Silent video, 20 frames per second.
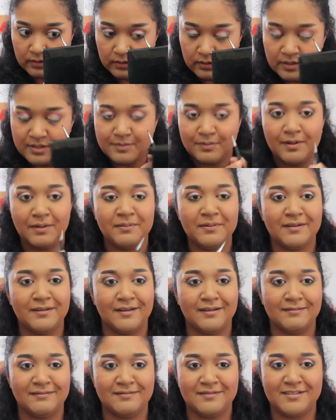it's probably
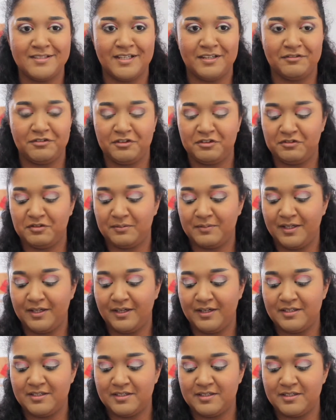not safer for
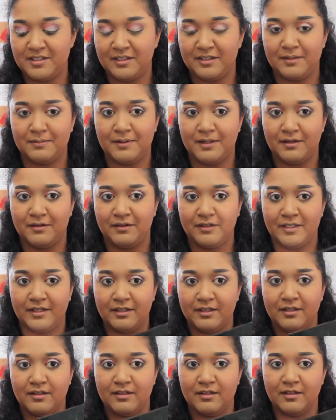my eyes because like the powder
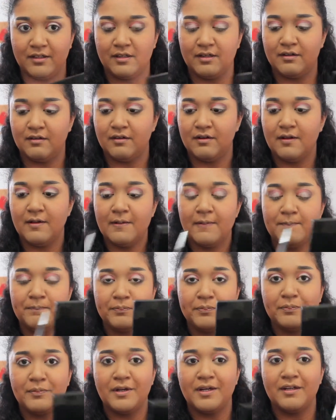can get in there,
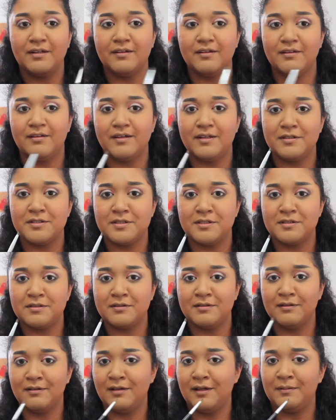but
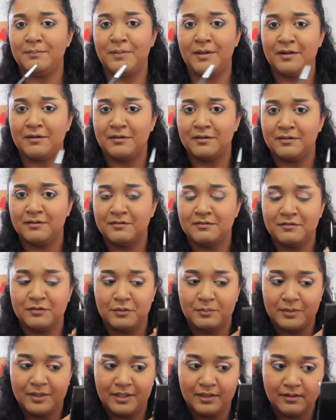it's a lot better for
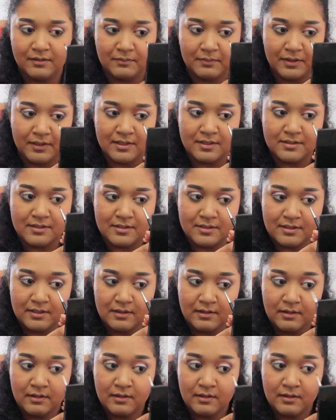me because